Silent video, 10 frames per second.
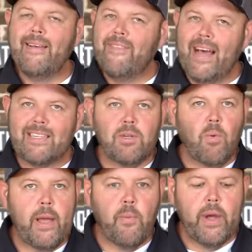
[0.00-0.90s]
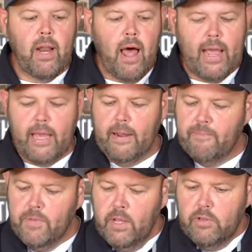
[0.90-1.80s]
That's the way we like it.
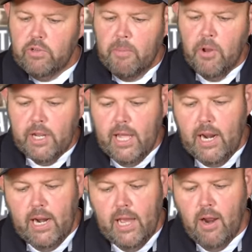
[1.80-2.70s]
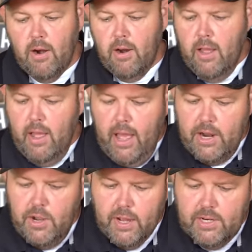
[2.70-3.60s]
So I'm gonna get in here, and
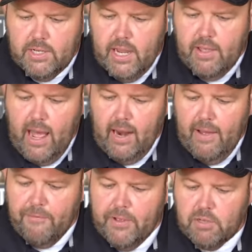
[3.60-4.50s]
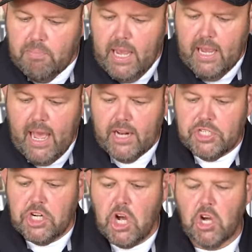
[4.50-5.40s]
you can see that I left this meat kind of
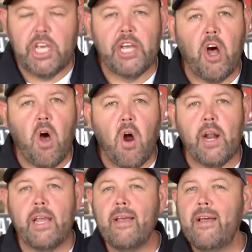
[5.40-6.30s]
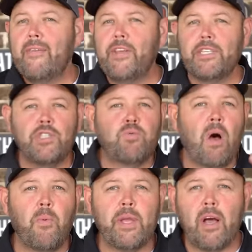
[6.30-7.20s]
chunky and hearty. This is why
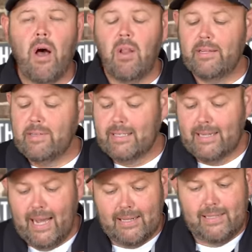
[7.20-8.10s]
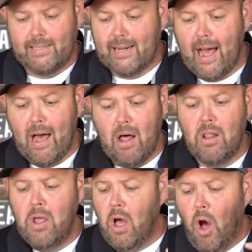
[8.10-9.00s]
we call this a Texas style
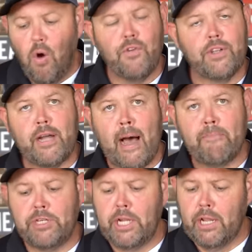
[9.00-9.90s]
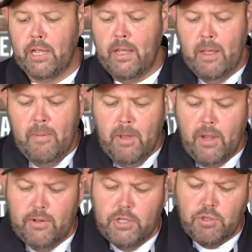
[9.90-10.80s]
over the top chili,
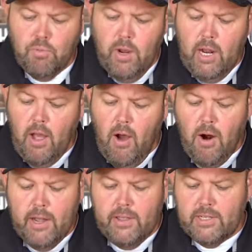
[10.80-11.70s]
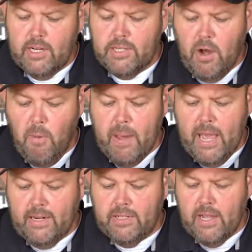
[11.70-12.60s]
because it's really hearty. This has no
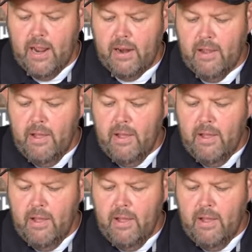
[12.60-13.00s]
beans in it.